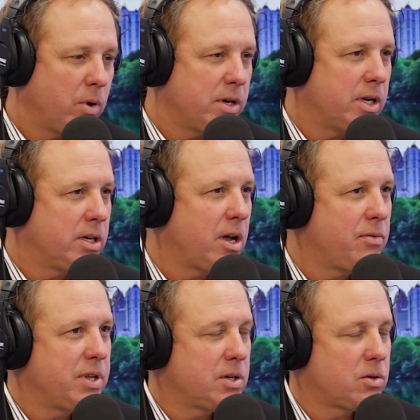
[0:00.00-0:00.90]
when and
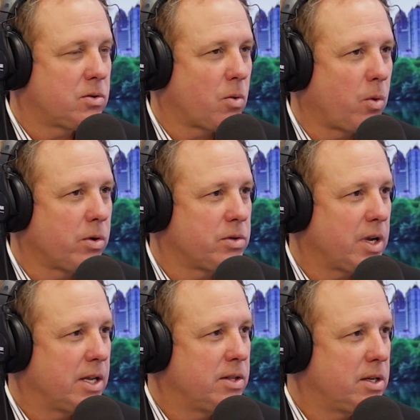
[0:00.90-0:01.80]
of these stores
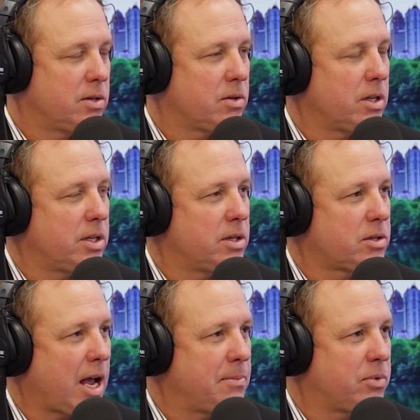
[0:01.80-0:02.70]
and these these
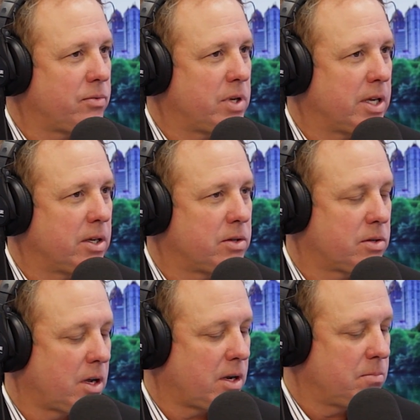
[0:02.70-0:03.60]
types of
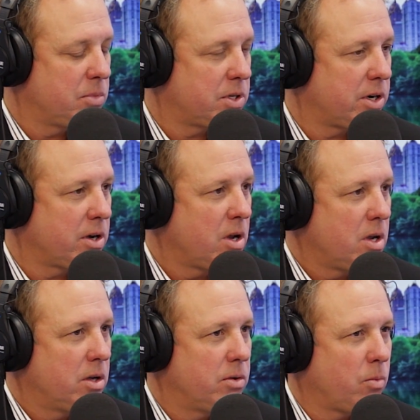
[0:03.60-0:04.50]
tenants, uh, Sherry,
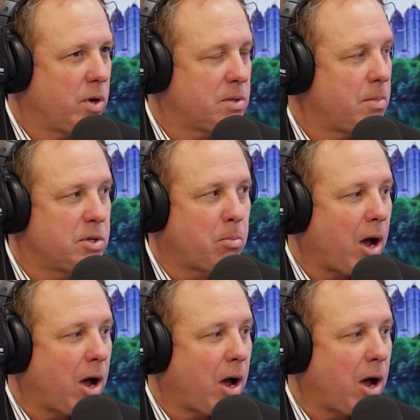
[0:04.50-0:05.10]
what's most